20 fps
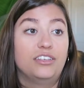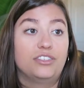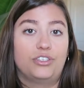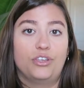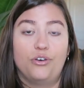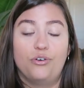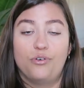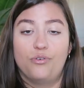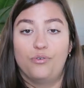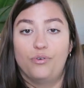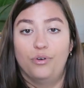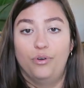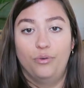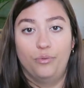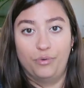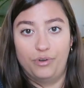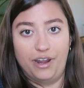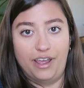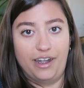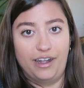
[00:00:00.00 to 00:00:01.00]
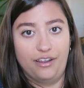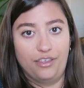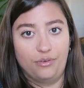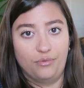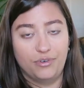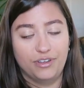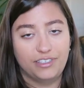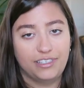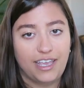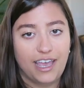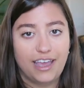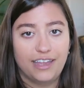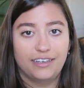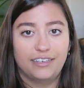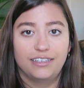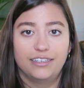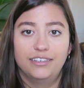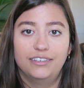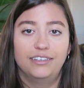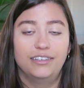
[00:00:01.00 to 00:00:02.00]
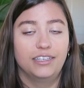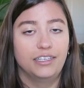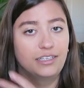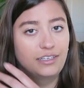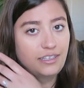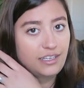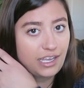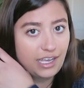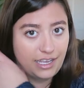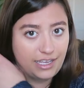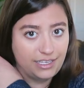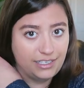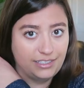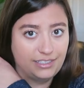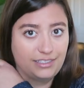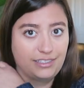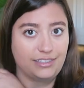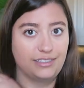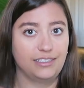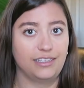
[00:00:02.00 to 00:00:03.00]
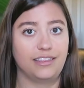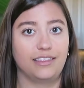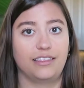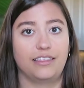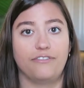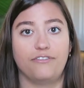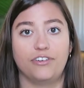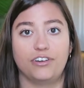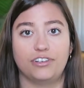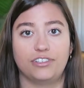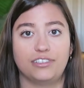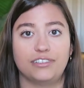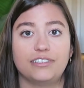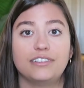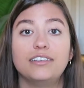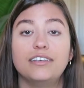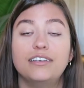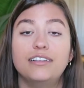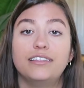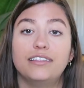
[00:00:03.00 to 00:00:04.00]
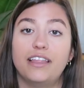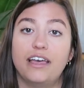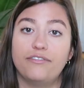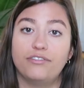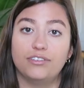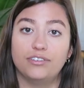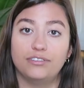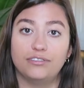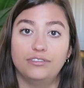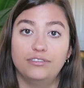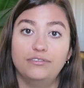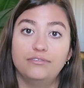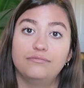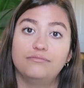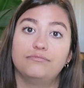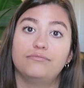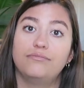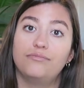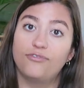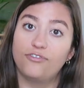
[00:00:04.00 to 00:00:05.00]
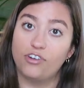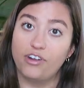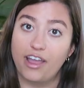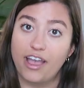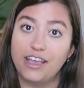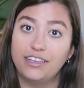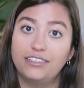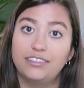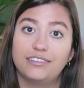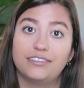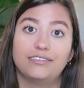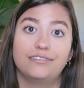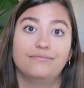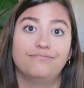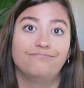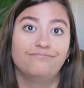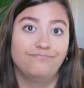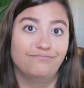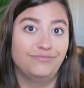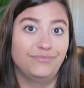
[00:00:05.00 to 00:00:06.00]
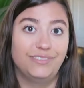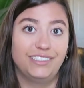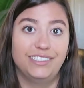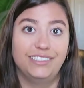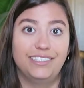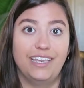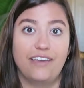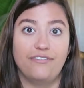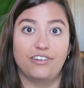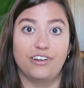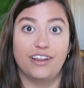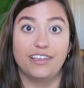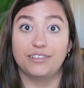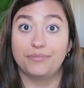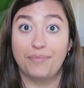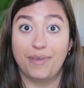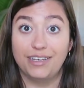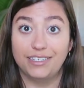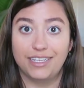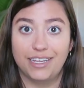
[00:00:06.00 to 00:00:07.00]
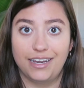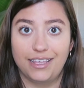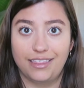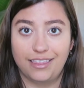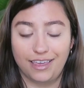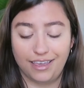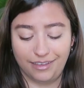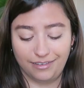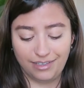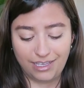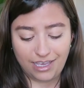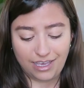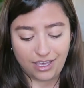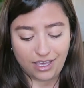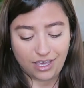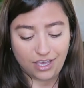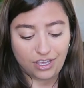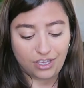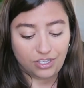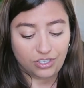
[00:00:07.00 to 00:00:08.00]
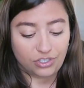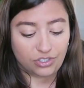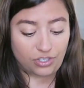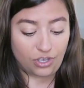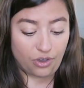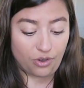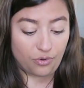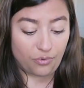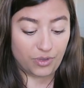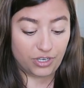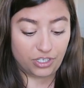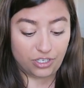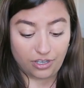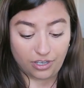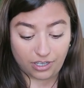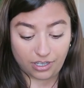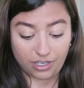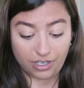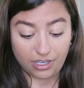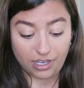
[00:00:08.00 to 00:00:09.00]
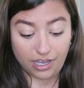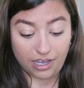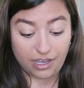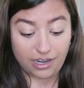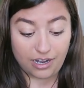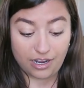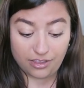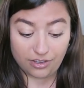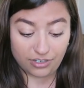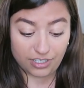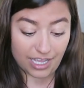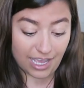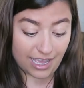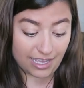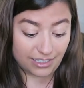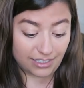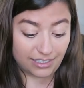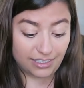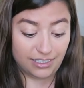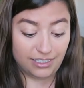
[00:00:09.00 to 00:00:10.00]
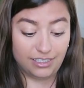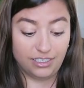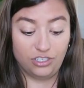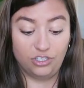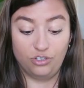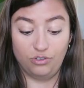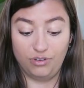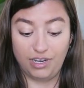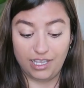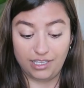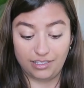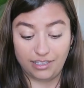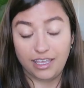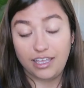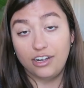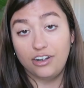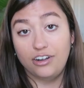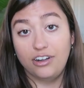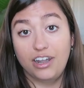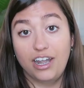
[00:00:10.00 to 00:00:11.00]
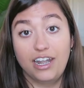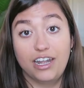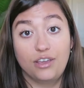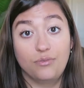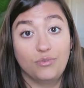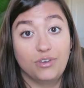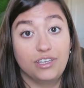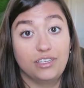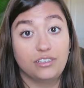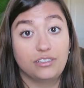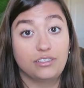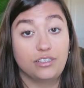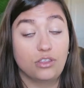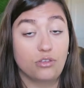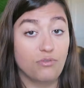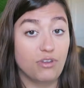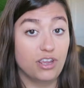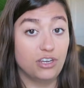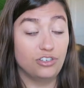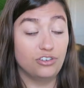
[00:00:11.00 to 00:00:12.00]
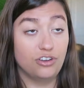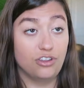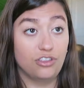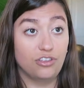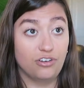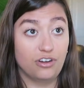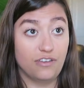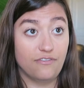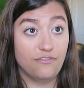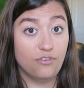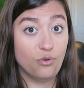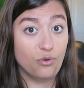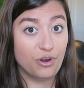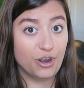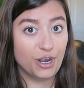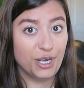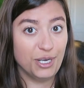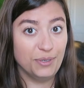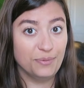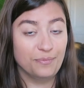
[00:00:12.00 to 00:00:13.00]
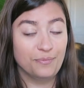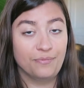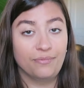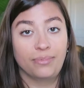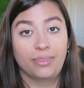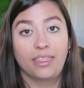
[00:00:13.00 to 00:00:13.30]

So we're not out of the woods yet, because the first level for us never has meant anything. So we took another test two days later, and it was three hundred thirty-four.